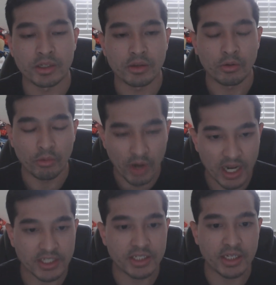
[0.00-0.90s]

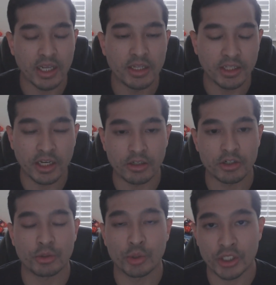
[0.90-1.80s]
Weiss and the
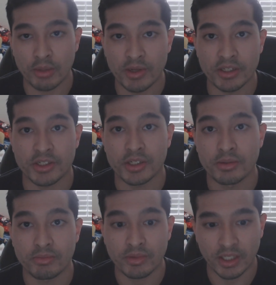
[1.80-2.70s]
others summons
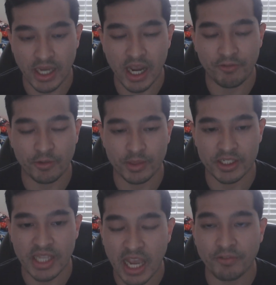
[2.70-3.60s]
the guy from the
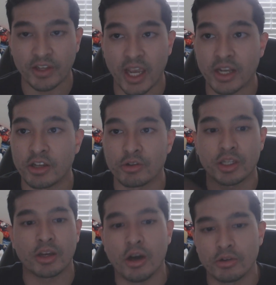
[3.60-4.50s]
staff again. He goes
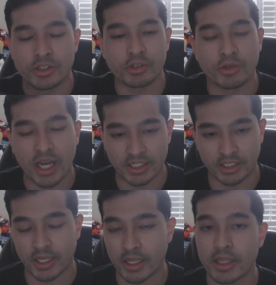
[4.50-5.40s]
like, oh, it's you guys
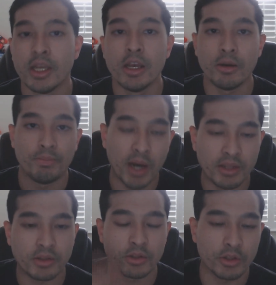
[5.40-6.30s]
again.
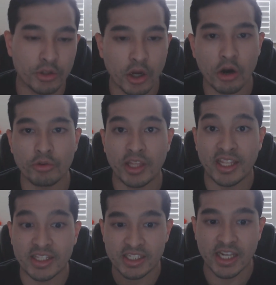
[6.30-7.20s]
But, you know, they
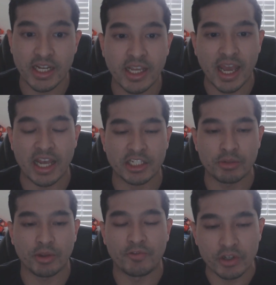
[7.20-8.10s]
decide to ask him
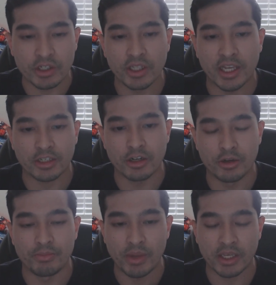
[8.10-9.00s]
if you could, like,
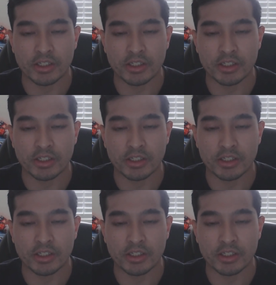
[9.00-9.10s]
make some